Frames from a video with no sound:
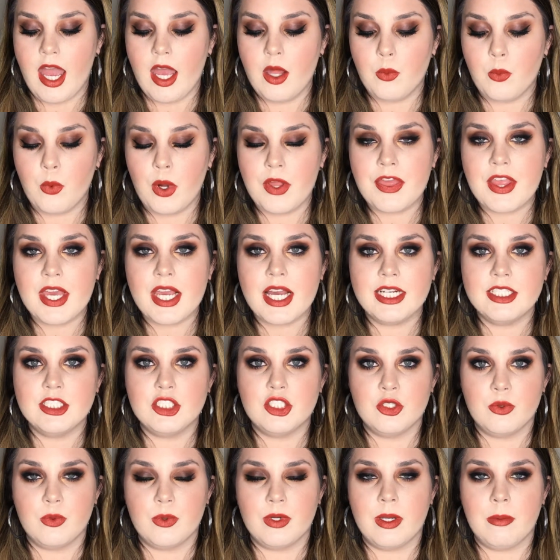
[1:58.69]
And one thing I
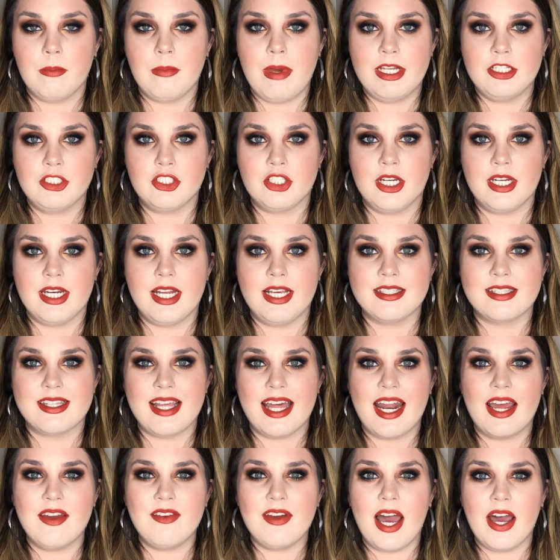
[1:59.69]
do want to mention is
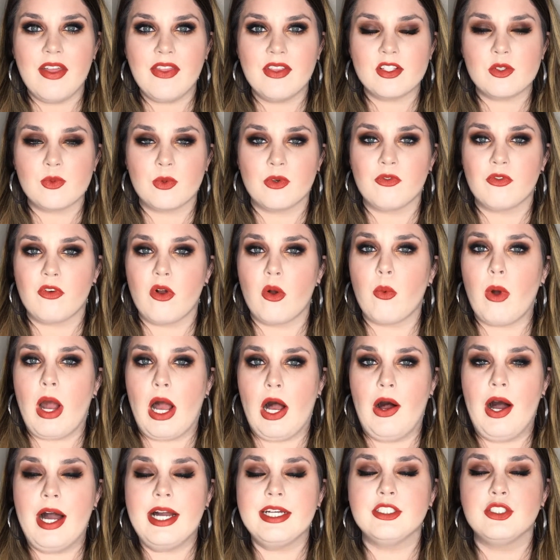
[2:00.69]
that I've had this one for a
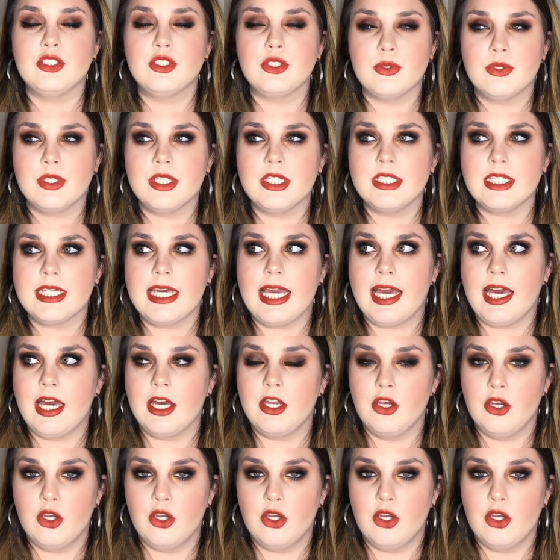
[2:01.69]
while. I do need to get a